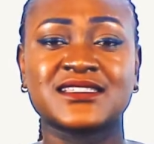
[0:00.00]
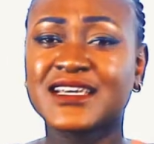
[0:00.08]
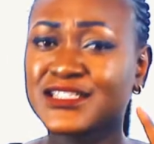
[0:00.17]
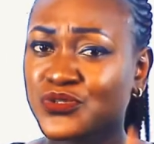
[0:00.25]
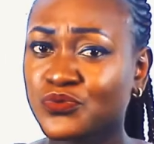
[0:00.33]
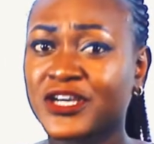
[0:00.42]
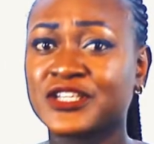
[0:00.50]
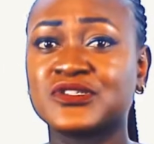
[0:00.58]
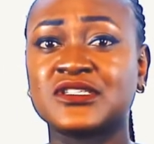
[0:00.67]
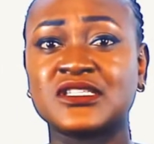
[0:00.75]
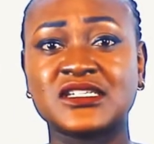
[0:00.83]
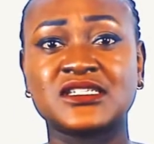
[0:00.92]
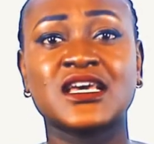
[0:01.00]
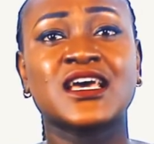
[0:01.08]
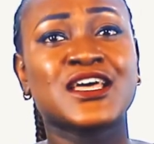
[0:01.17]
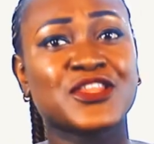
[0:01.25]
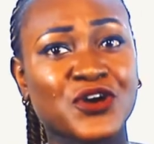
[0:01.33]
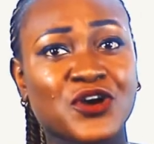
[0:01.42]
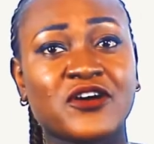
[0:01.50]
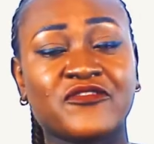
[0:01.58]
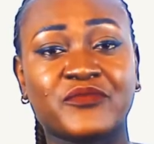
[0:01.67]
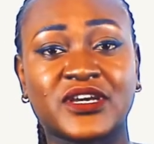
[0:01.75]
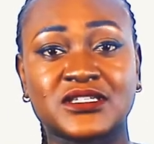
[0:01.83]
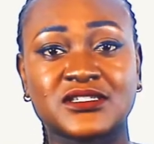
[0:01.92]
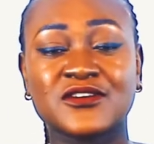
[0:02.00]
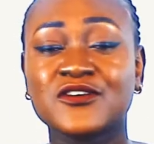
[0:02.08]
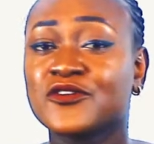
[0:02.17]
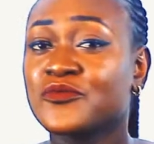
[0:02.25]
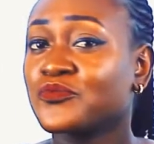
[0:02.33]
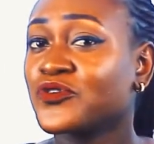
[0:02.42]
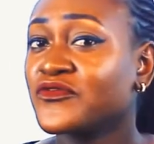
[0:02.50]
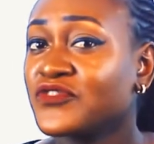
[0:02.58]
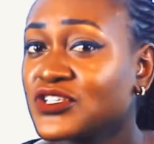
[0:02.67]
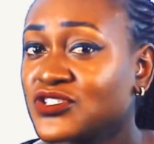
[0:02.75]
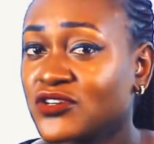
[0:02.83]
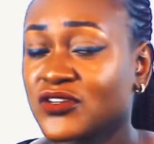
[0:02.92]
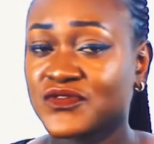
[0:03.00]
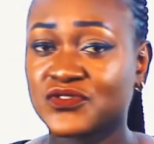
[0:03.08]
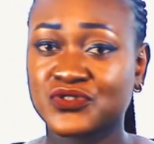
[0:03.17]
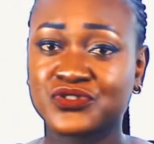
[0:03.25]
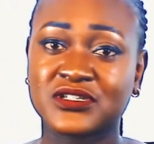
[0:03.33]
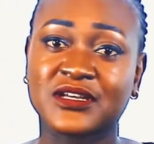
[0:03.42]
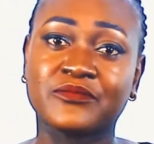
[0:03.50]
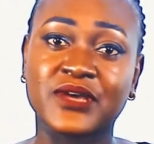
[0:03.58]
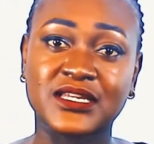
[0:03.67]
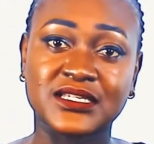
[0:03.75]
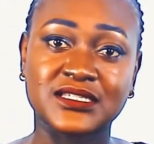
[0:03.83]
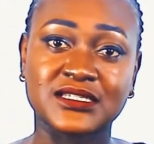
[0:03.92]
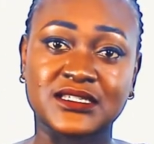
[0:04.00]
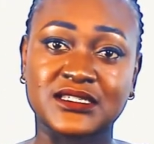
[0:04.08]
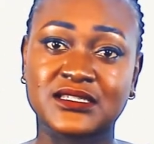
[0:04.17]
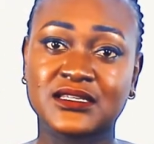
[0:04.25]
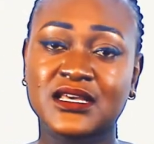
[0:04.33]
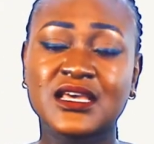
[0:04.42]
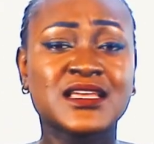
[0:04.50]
That's why you need the government. Provision of social amenities.